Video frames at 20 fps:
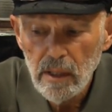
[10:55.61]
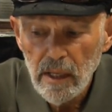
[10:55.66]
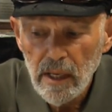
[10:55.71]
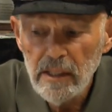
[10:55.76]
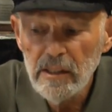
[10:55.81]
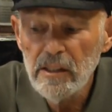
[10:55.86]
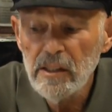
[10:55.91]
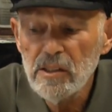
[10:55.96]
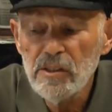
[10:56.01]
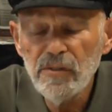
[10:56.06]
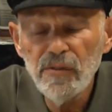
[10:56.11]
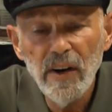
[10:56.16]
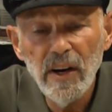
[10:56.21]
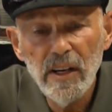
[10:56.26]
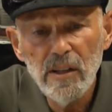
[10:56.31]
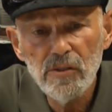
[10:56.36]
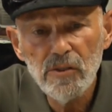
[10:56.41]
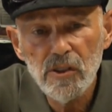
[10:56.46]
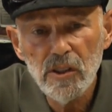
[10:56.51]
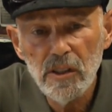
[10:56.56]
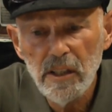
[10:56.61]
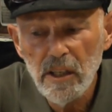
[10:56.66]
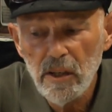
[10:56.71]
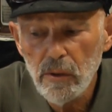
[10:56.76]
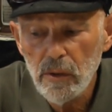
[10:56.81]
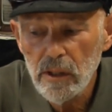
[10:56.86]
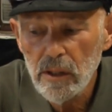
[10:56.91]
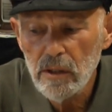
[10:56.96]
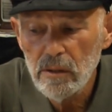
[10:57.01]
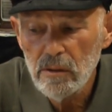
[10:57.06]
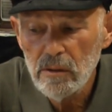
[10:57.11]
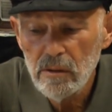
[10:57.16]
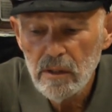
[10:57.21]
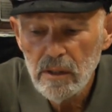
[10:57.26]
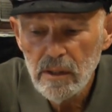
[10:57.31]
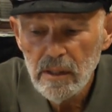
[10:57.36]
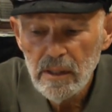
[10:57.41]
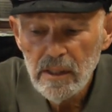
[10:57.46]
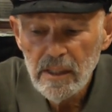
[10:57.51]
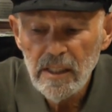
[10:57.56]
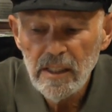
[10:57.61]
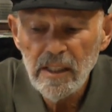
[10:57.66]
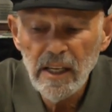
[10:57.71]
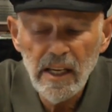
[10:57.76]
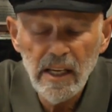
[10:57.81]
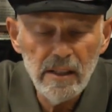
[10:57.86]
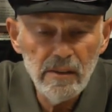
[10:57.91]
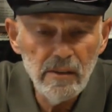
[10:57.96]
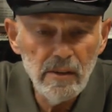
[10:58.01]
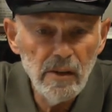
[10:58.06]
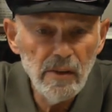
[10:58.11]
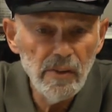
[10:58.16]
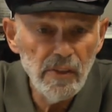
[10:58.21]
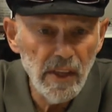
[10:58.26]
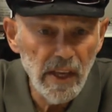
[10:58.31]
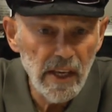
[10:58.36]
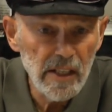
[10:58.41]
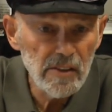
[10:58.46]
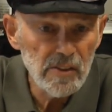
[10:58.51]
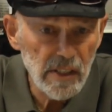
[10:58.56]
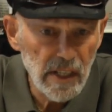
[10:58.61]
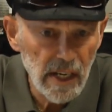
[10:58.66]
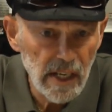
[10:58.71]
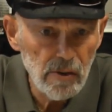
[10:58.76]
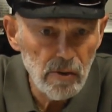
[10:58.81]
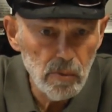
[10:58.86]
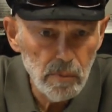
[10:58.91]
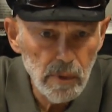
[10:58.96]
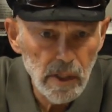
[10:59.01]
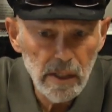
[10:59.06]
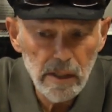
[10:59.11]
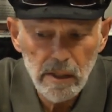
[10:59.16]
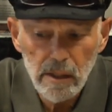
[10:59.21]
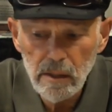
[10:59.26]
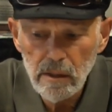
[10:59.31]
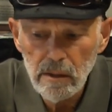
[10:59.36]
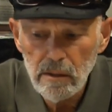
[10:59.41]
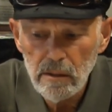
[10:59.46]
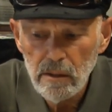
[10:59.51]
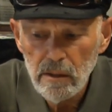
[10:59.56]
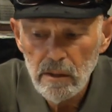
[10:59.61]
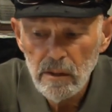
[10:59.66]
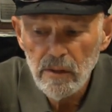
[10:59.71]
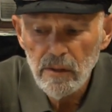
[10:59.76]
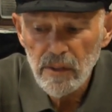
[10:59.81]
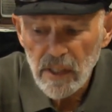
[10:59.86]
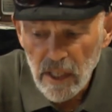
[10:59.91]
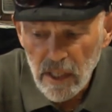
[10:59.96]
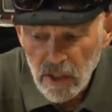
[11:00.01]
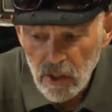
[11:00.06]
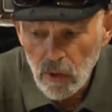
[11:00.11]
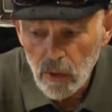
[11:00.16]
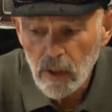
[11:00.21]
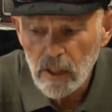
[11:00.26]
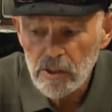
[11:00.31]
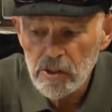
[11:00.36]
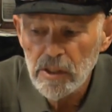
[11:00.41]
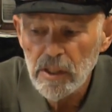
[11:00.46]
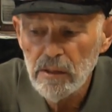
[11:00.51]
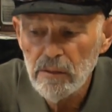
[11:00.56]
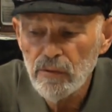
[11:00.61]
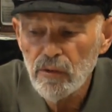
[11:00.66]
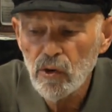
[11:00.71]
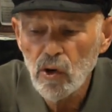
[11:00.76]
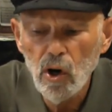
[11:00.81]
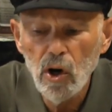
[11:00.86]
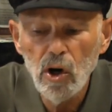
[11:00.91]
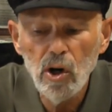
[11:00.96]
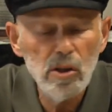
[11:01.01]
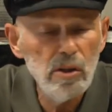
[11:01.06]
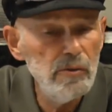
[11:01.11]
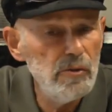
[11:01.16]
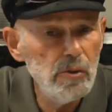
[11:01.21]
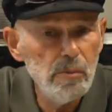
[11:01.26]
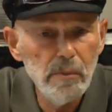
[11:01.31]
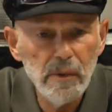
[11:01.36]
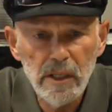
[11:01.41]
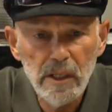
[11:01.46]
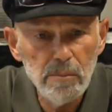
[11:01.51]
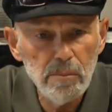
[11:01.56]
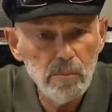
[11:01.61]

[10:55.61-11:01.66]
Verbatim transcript: And in his final scenario, he again thanks God Almighty. Thank you, Hashem, for all of your many